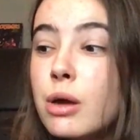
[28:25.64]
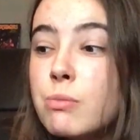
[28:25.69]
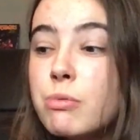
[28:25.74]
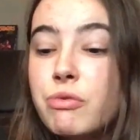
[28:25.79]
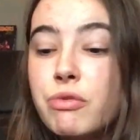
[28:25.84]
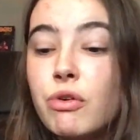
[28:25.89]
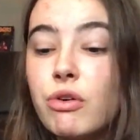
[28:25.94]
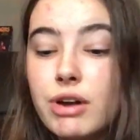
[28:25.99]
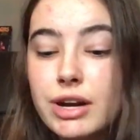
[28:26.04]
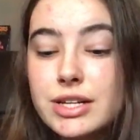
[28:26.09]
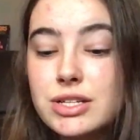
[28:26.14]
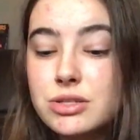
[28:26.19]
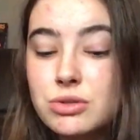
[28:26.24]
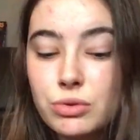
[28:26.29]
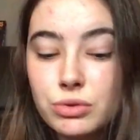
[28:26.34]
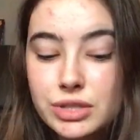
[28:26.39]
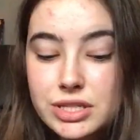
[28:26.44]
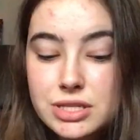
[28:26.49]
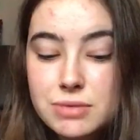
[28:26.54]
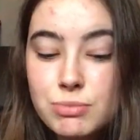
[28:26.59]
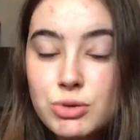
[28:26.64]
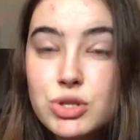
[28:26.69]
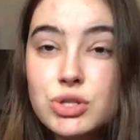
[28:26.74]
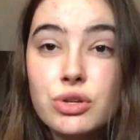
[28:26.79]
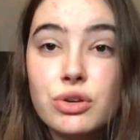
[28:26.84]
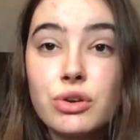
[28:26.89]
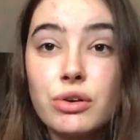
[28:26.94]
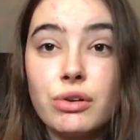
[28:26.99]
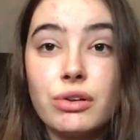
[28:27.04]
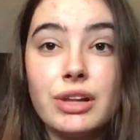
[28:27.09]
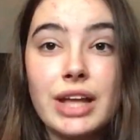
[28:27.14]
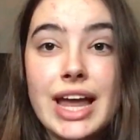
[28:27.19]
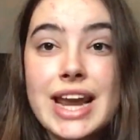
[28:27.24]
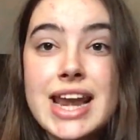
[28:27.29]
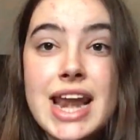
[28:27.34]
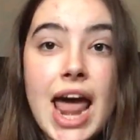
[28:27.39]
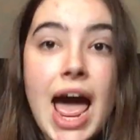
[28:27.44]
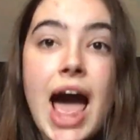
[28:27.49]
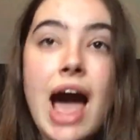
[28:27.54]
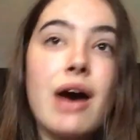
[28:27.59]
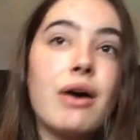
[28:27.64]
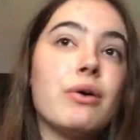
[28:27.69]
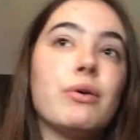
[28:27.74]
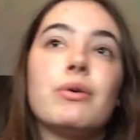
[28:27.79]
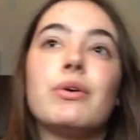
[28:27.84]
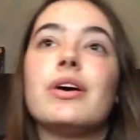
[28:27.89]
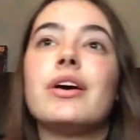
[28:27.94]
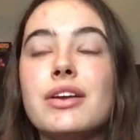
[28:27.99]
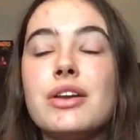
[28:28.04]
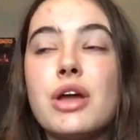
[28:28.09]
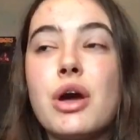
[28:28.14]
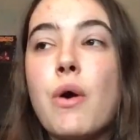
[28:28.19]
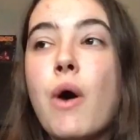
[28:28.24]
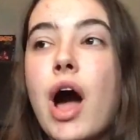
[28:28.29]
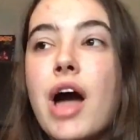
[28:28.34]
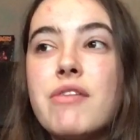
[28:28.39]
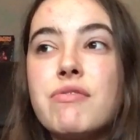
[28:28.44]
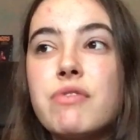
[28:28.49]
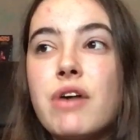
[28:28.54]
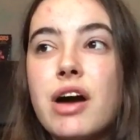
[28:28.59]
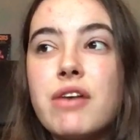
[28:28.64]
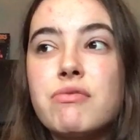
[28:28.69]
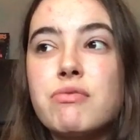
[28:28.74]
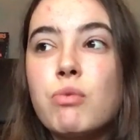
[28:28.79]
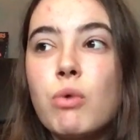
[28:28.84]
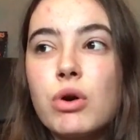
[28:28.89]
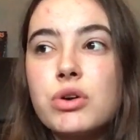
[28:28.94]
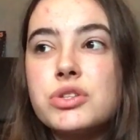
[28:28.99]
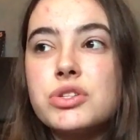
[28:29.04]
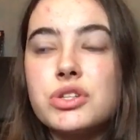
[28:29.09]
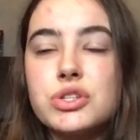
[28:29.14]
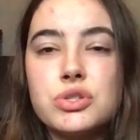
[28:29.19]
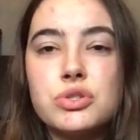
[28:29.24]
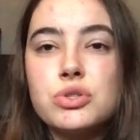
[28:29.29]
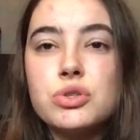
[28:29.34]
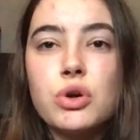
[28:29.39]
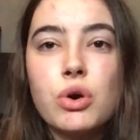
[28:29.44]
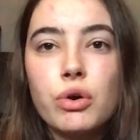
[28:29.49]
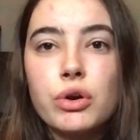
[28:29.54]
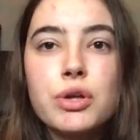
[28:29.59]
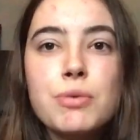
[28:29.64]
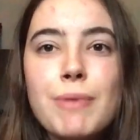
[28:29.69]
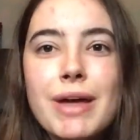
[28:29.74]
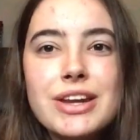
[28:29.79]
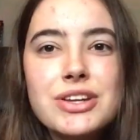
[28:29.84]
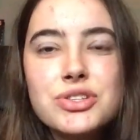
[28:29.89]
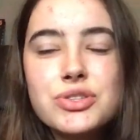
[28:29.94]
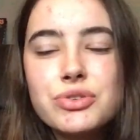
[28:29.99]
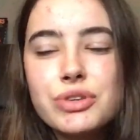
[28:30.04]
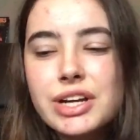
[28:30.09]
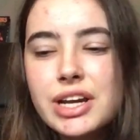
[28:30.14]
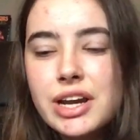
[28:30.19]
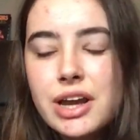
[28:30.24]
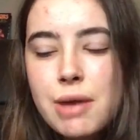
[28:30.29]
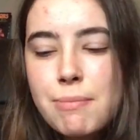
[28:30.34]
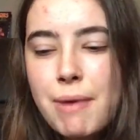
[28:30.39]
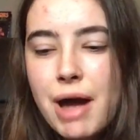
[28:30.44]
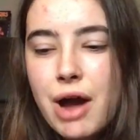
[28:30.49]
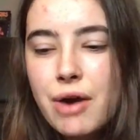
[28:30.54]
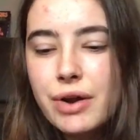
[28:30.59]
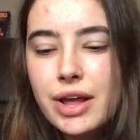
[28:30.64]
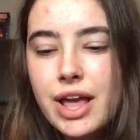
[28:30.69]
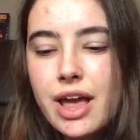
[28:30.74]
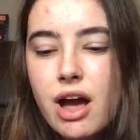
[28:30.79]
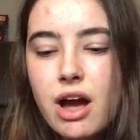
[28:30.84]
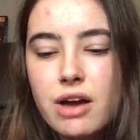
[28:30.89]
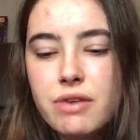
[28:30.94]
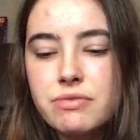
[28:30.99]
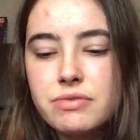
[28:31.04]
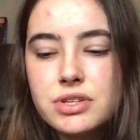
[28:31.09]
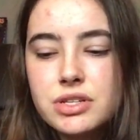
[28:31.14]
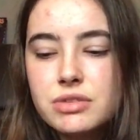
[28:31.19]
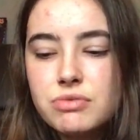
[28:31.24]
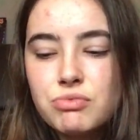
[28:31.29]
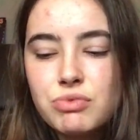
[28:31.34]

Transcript: before I saw this musical and now you know I've I've watched a documentary about it I've